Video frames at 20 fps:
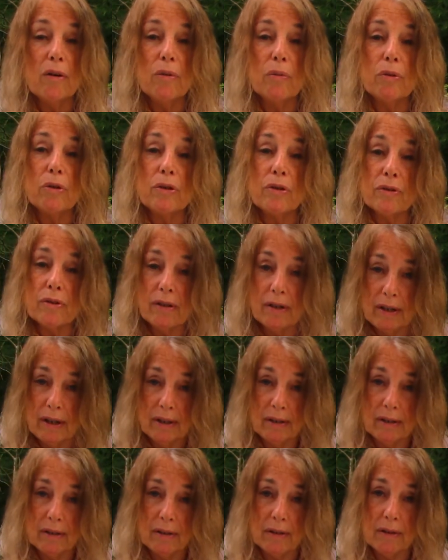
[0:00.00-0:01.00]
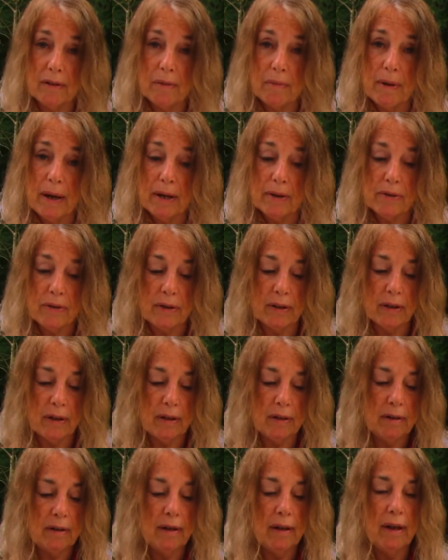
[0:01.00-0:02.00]
which is connected to the
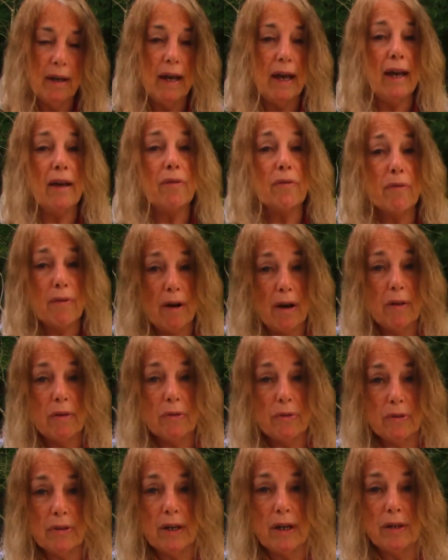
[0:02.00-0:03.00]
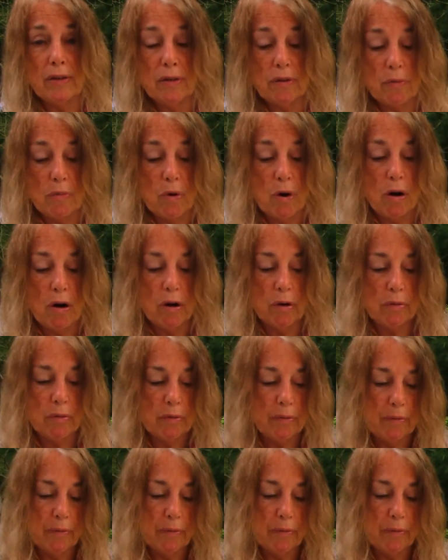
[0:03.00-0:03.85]
masculine, and Father's Day tomorrow.